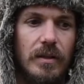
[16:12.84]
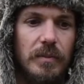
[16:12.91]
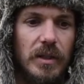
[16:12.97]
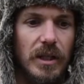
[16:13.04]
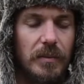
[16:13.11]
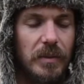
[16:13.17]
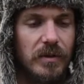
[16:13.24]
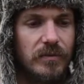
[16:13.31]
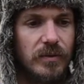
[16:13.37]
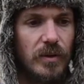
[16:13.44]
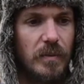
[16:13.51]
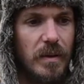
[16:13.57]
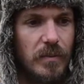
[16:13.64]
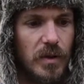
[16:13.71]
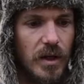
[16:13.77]
becoming a full
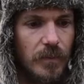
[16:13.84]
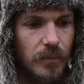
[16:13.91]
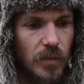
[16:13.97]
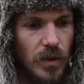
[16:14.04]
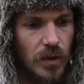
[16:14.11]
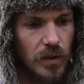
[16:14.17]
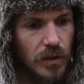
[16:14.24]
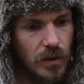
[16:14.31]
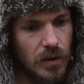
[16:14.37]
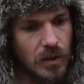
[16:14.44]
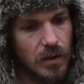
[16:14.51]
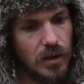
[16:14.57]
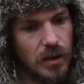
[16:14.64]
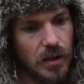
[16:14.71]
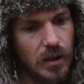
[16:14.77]
member,
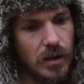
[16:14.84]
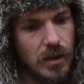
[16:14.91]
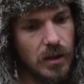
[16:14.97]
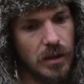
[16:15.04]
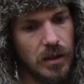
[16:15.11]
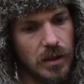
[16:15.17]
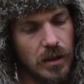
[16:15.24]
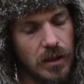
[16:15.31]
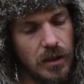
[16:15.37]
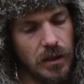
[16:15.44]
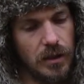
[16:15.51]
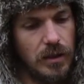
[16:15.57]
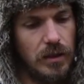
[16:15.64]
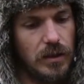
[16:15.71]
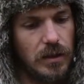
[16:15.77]

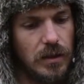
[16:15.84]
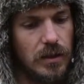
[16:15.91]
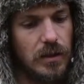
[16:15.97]
I